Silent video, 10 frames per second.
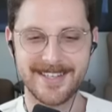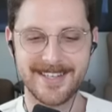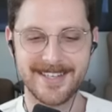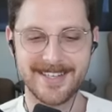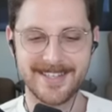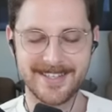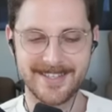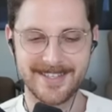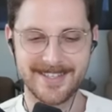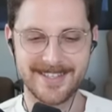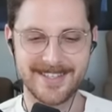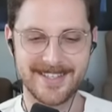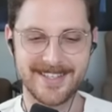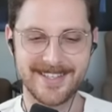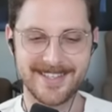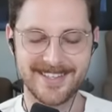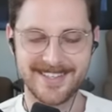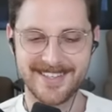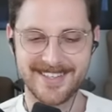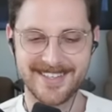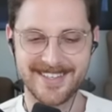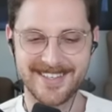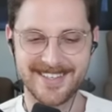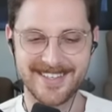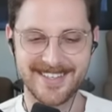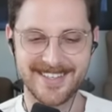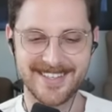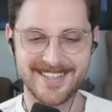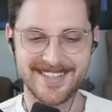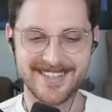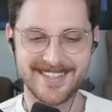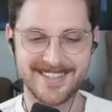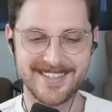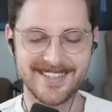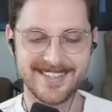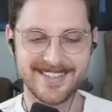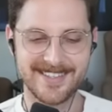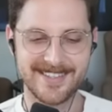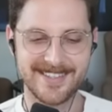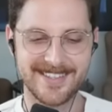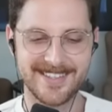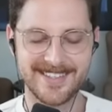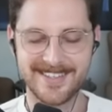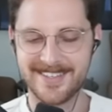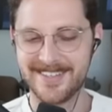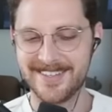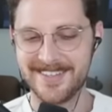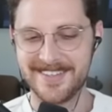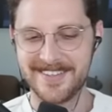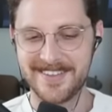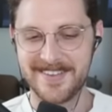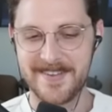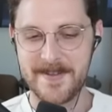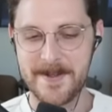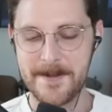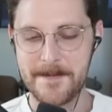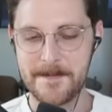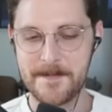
(not speaking)